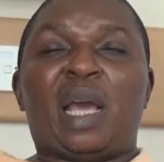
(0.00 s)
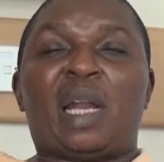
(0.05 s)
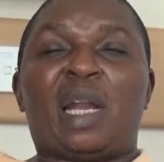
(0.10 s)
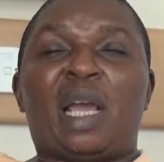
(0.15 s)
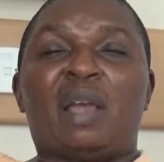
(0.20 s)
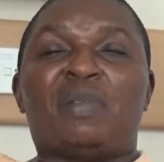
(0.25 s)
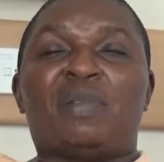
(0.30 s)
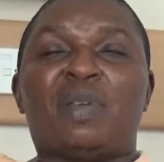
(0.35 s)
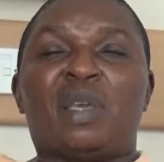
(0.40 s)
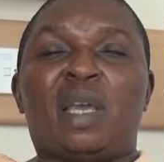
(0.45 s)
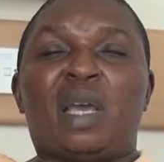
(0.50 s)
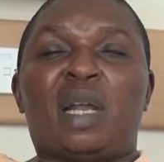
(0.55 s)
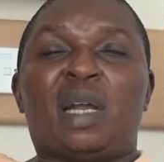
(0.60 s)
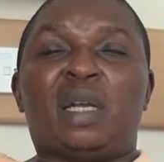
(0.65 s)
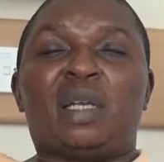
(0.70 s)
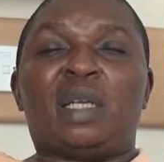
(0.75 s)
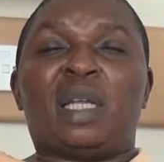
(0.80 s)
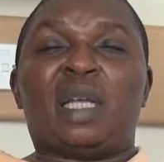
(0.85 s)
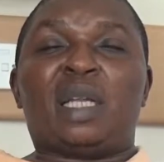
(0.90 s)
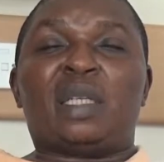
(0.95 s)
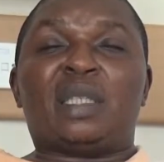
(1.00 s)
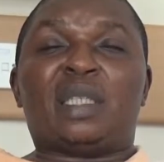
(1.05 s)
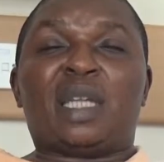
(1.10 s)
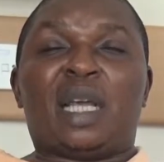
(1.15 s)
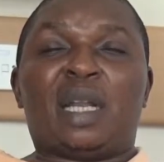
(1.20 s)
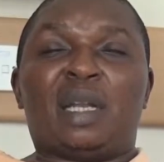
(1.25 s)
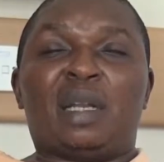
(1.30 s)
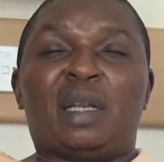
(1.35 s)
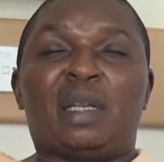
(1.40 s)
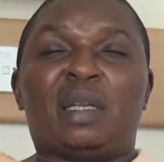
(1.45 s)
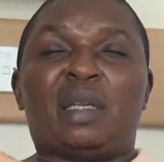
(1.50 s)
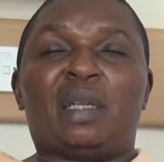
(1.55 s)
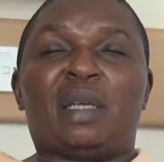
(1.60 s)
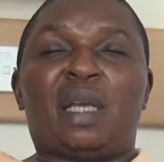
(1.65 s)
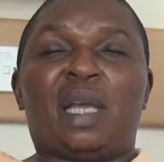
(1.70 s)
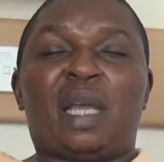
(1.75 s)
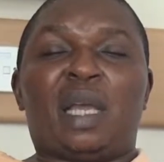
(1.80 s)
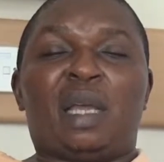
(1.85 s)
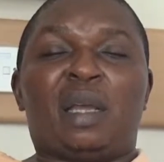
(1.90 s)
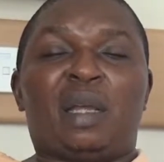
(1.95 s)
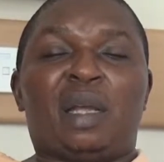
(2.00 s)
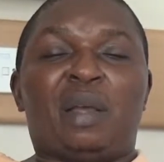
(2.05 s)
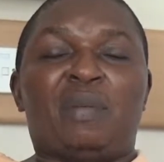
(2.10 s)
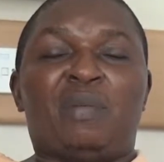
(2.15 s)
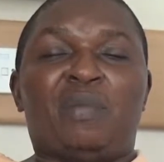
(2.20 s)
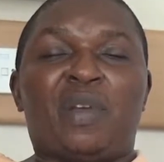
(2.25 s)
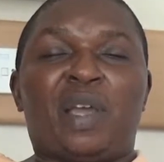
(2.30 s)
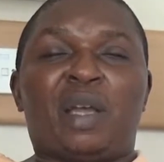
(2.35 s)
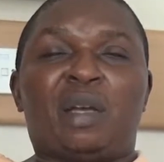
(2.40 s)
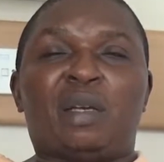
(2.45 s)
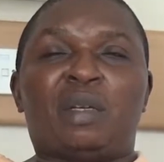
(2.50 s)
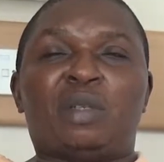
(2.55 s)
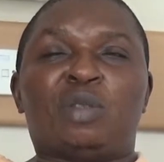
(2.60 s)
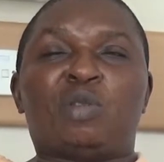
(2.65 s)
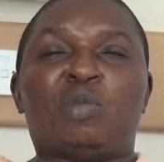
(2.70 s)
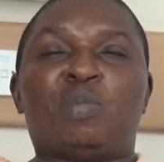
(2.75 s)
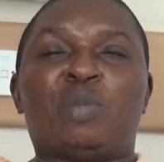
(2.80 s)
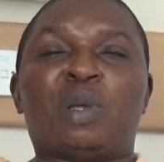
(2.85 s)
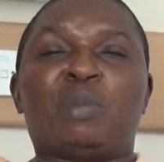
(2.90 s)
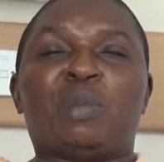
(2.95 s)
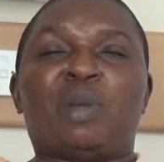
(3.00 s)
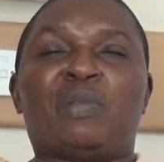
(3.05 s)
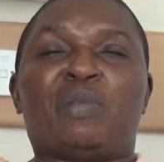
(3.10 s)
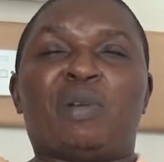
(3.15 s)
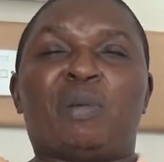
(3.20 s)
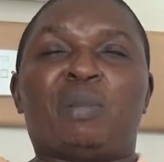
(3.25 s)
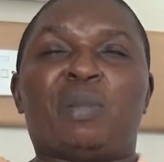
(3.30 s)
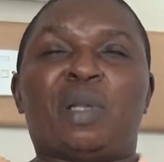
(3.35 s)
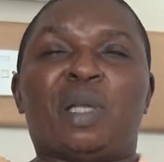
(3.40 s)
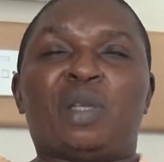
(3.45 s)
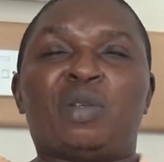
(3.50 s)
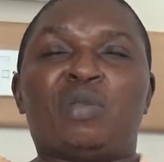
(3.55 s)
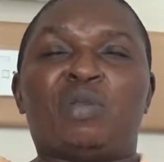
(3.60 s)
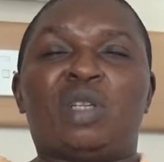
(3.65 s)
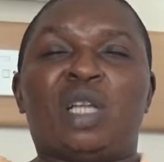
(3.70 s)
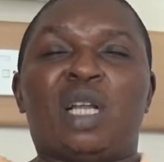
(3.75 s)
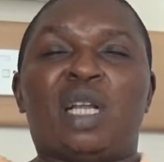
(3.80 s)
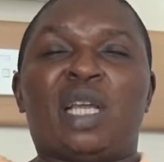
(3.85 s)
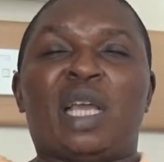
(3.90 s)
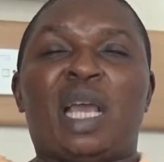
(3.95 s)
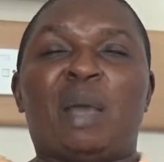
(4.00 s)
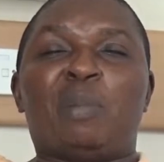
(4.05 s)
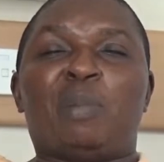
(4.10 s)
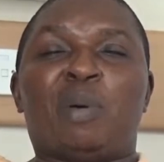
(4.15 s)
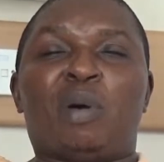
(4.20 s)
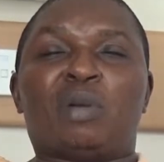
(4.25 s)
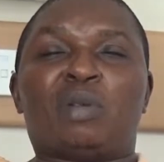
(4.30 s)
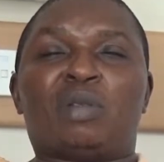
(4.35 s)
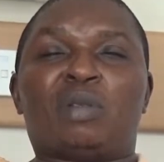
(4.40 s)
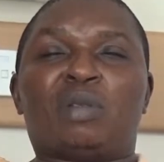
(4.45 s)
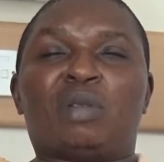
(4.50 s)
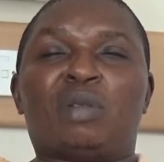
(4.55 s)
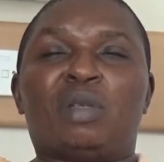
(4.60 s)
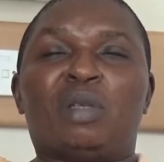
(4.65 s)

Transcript: arrived here, they sent a vehicle to pick me from the New Delhi airport.